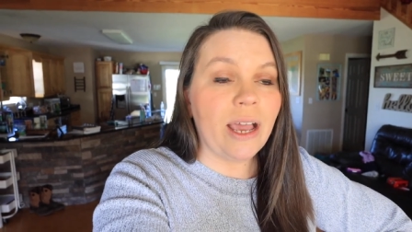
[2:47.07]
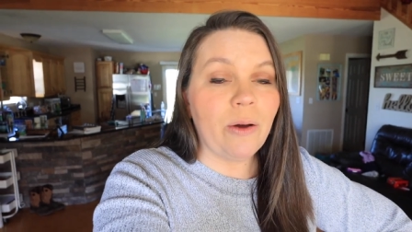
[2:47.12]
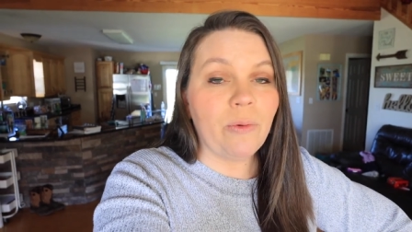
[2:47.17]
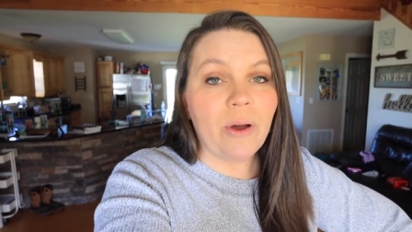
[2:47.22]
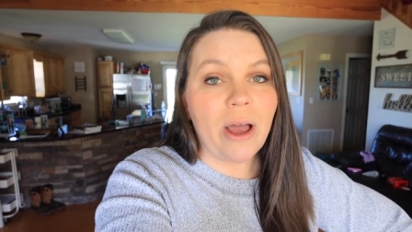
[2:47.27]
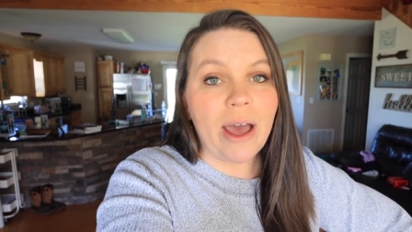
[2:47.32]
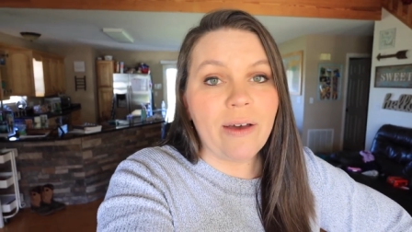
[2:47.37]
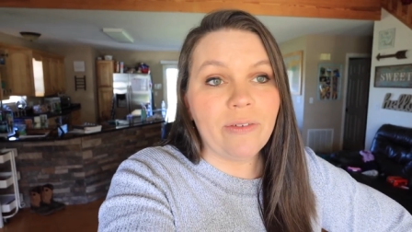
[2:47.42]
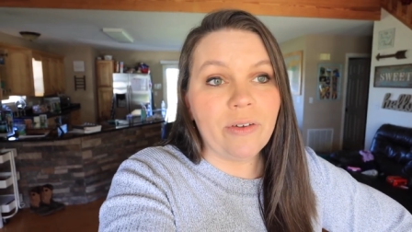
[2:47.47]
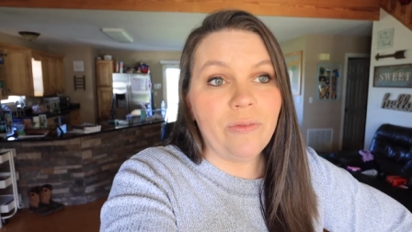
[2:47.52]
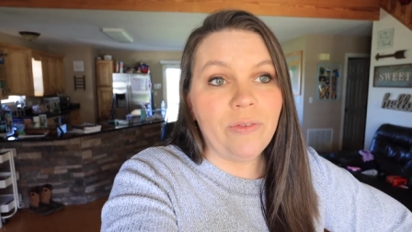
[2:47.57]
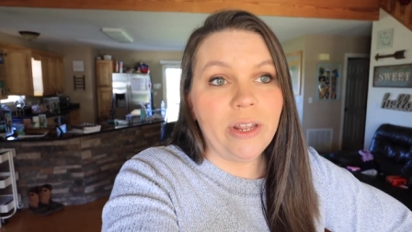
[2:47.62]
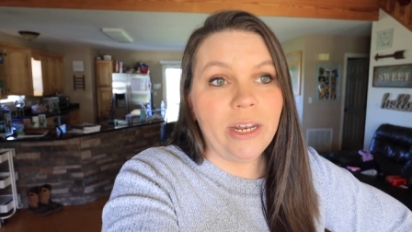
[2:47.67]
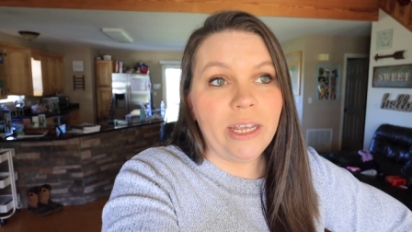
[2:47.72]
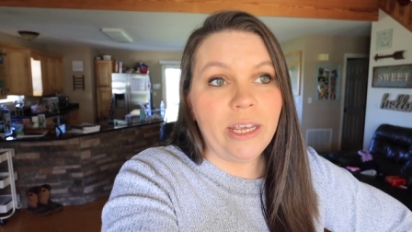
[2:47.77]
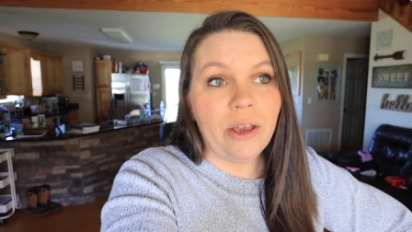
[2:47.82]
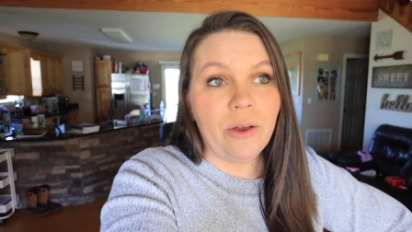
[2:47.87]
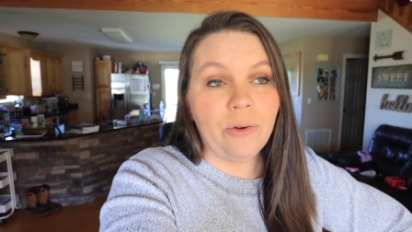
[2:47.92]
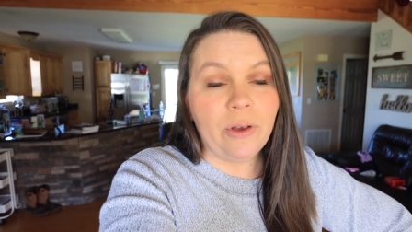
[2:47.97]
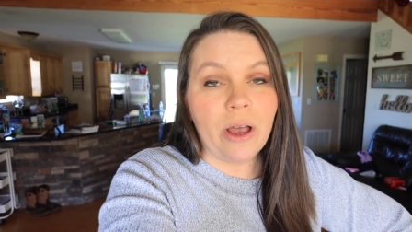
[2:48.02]
I will have a
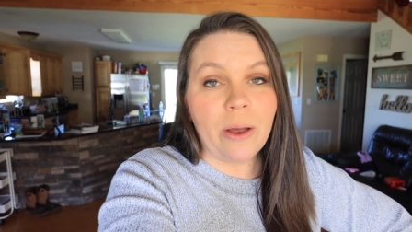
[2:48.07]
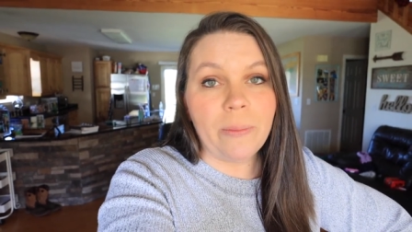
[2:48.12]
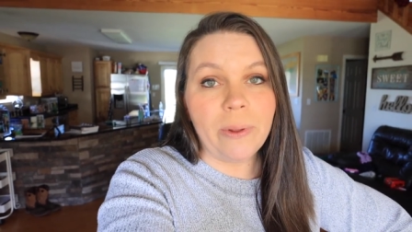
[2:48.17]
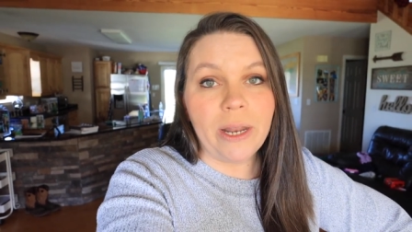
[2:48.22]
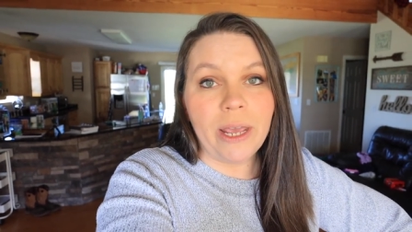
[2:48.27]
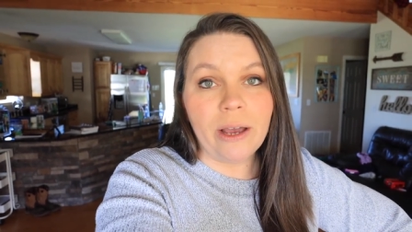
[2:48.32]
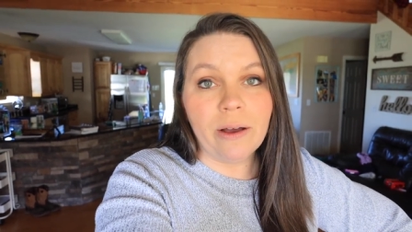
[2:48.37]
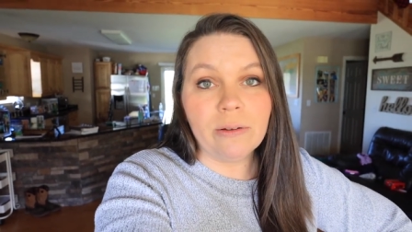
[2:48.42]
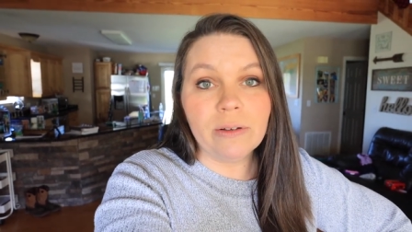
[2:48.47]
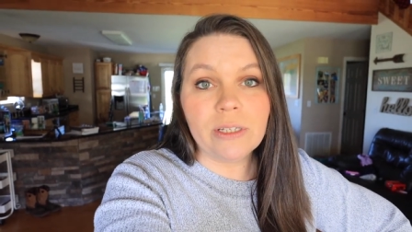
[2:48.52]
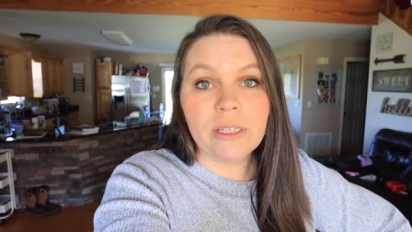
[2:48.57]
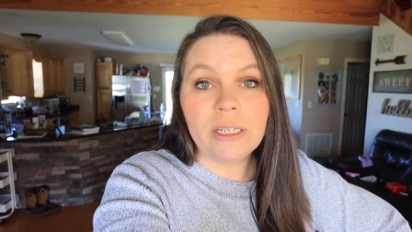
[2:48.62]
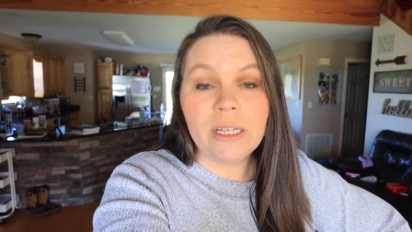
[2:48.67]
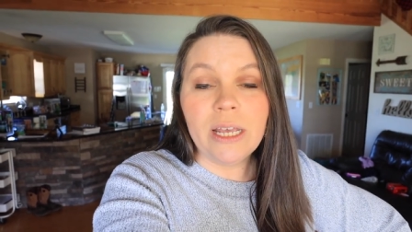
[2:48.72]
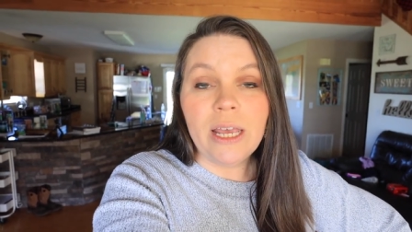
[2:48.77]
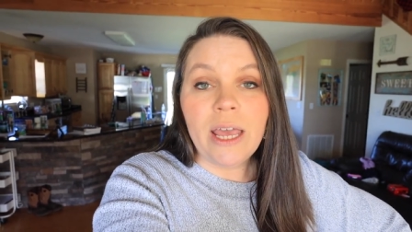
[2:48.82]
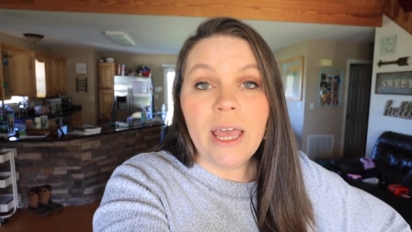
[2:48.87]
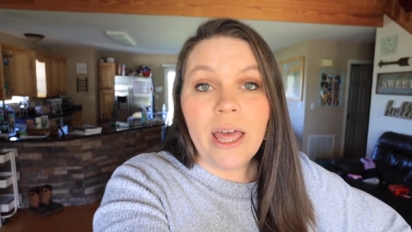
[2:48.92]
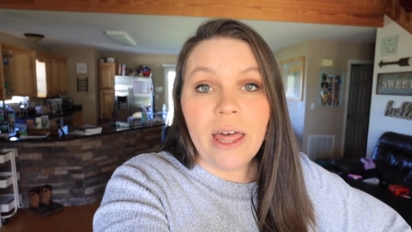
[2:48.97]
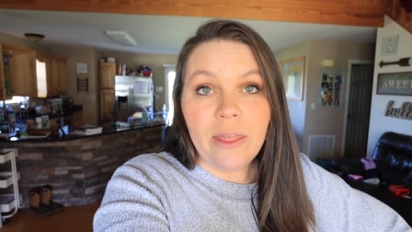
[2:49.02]
video coming out
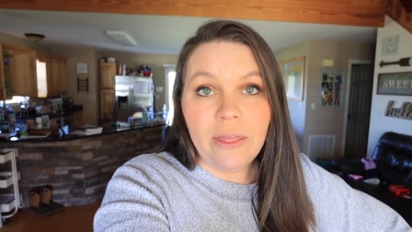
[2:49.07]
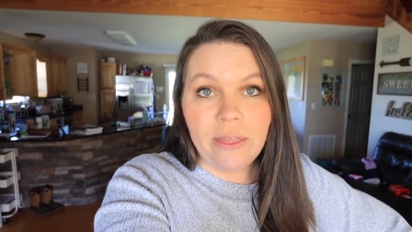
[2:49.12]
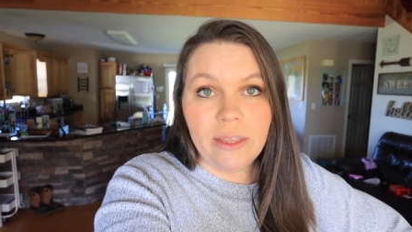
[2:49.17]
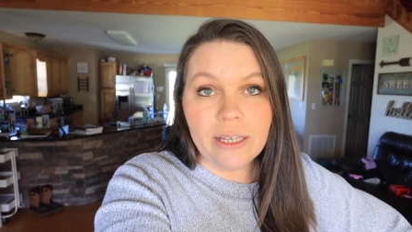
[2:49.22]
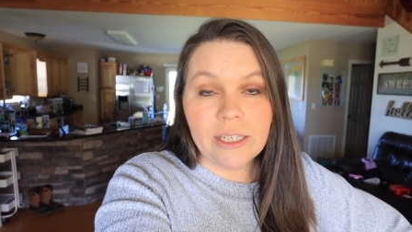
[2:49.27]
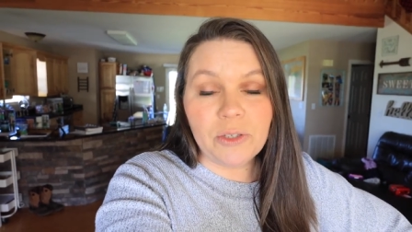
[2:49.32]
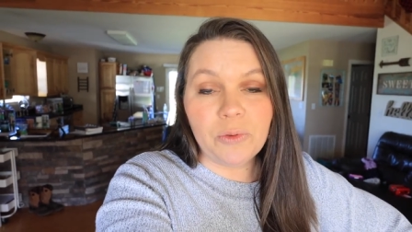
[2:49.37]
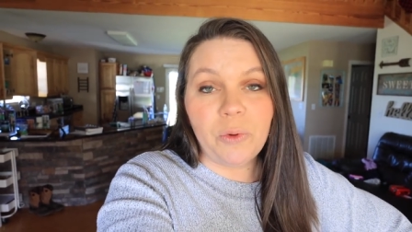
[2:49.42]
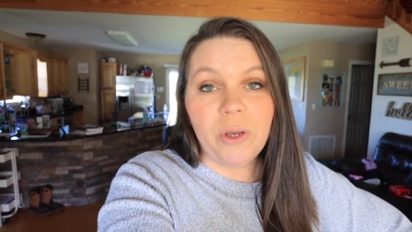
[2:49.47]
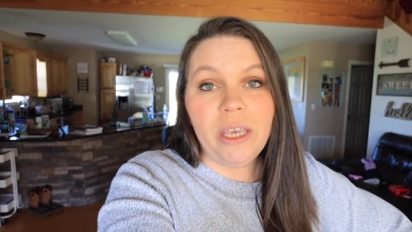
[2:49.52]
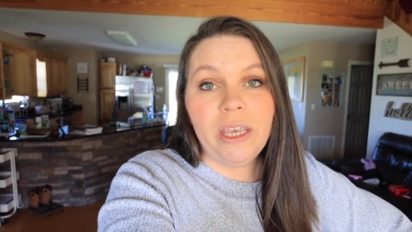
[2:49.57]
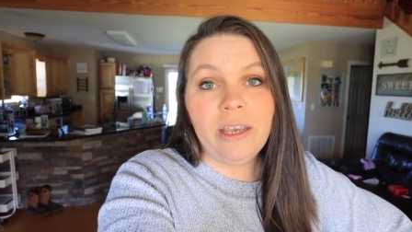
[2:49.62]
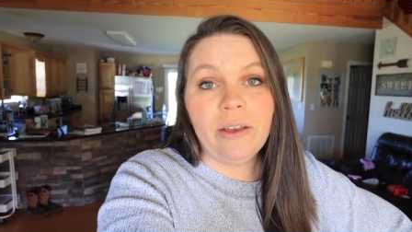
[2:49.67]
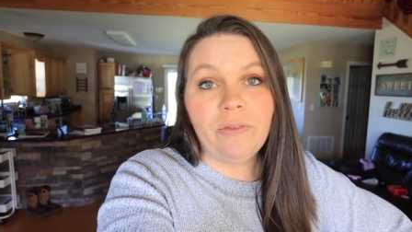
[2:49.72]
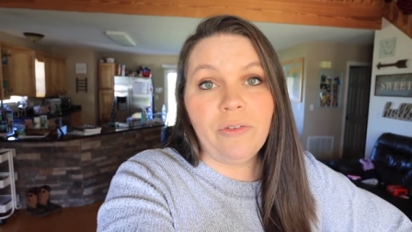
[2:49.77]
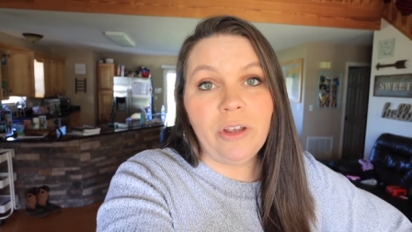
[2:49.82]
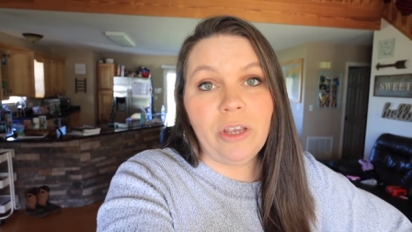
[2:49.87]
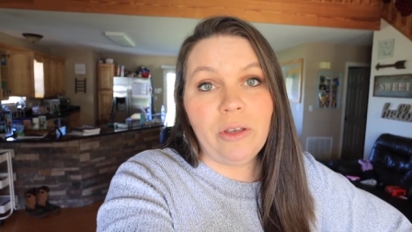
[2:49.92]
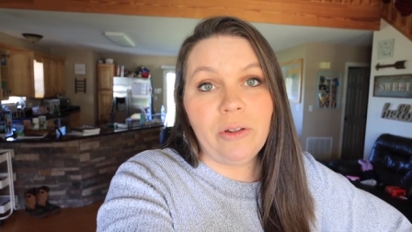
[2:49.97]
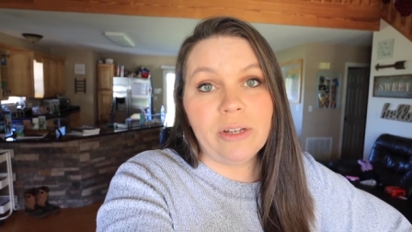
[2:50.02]
this week
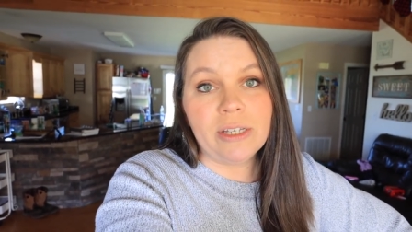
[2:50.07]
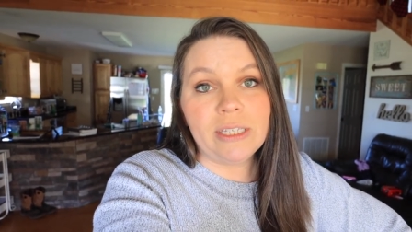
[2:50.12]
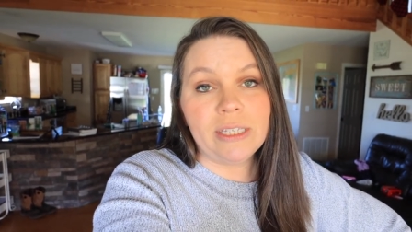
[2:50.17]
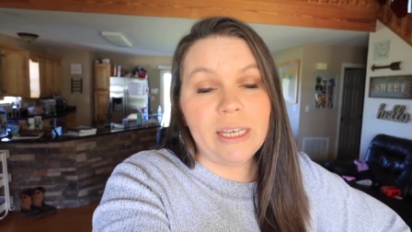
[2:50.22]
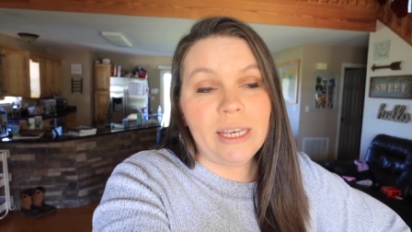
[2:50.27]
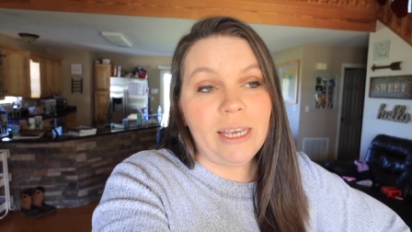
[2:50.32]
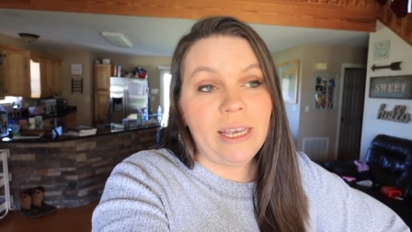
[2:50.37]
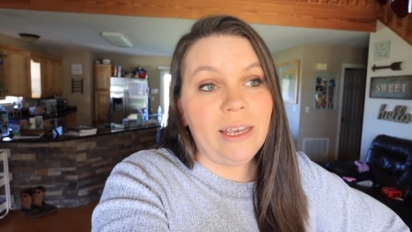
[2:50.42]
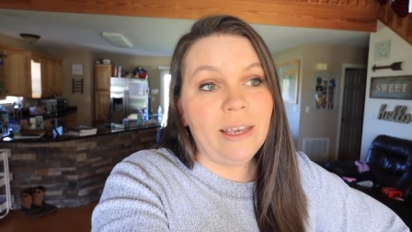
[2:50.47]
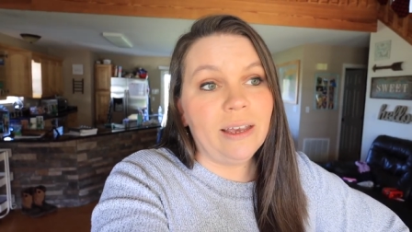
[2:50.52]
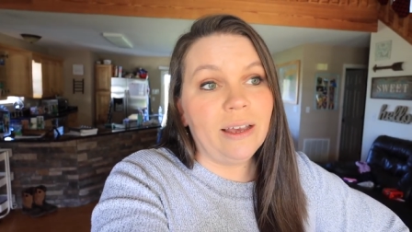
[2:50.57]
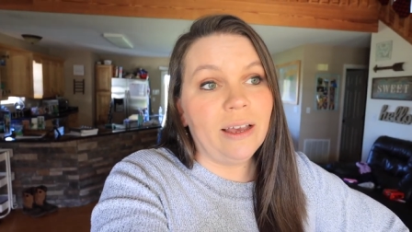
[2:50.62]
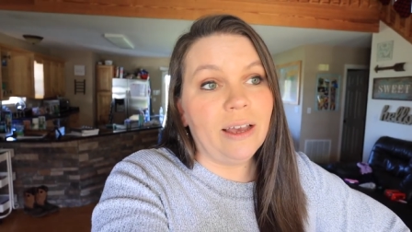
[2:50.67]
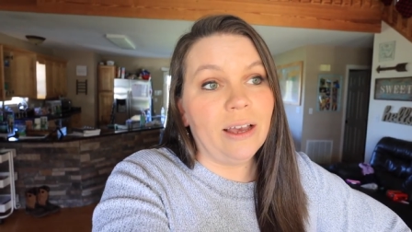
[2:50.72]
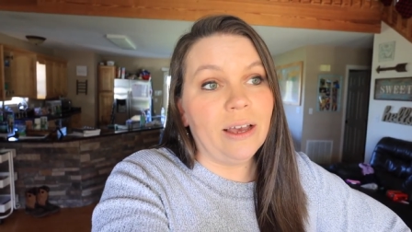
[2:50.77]
for you to see.